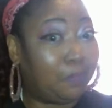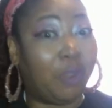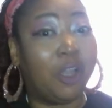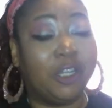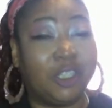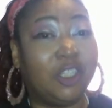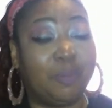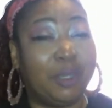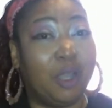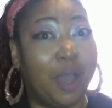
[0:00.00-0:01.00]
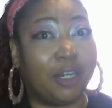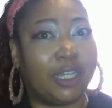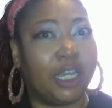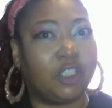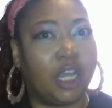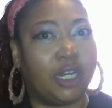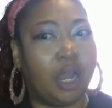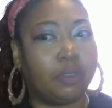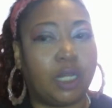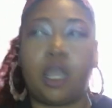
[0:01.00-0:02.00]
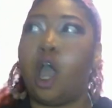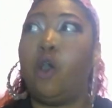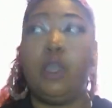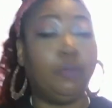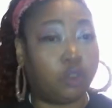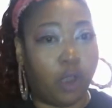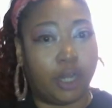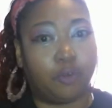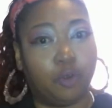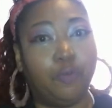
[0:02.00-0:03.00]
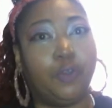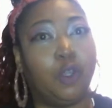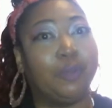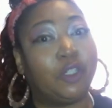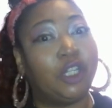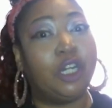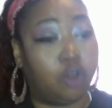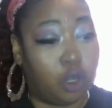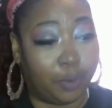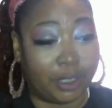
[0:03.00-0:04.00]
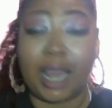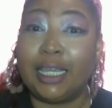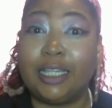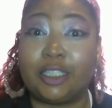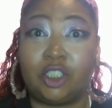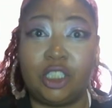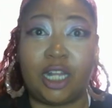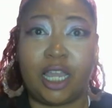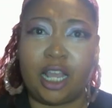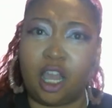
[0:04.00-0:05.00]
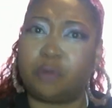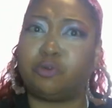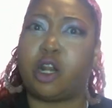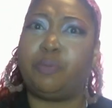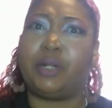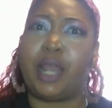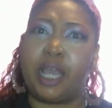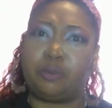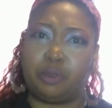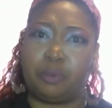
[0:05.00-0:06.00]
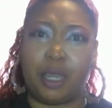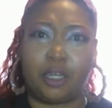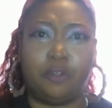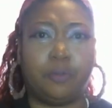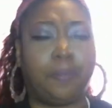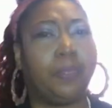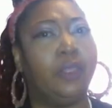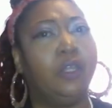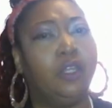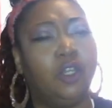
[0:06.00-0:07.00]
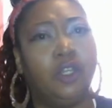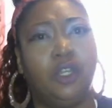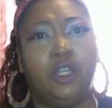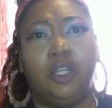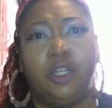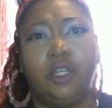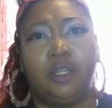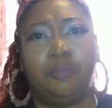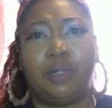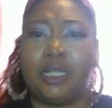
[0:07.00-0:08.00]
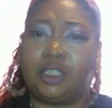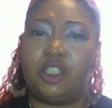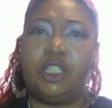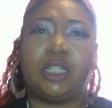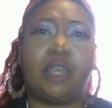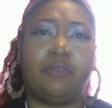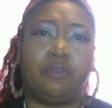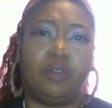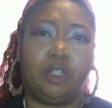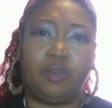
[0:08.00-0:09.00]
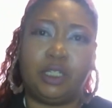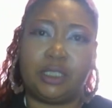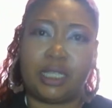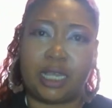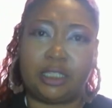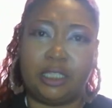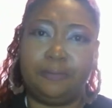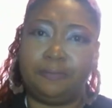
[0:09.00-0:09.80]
Because it took me a while to catch that. And I was like, oh, he was trying to roofie her, but she don't know what that is. So she's like, I caught him trying to put an aspirin in my coat. Plus, she's like really, really sexy.